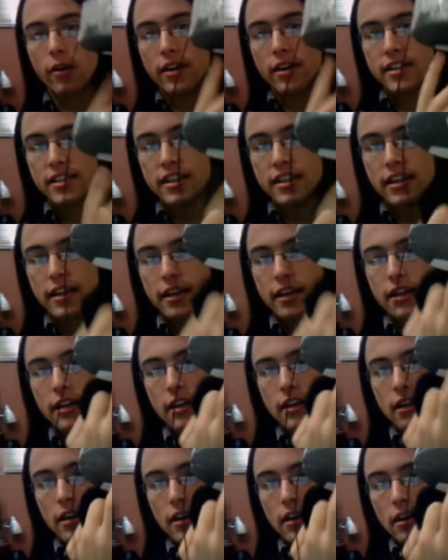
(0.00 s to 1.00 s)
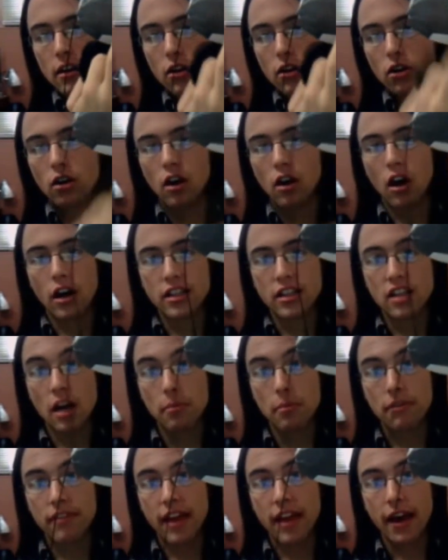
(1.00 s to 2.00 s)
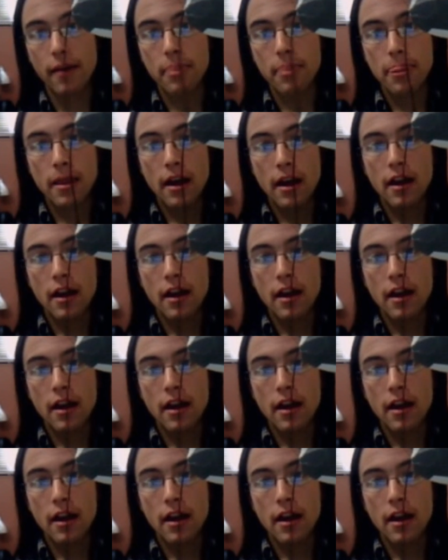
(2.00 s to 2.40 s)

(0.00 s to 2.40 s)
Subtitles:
is sitting on top of that,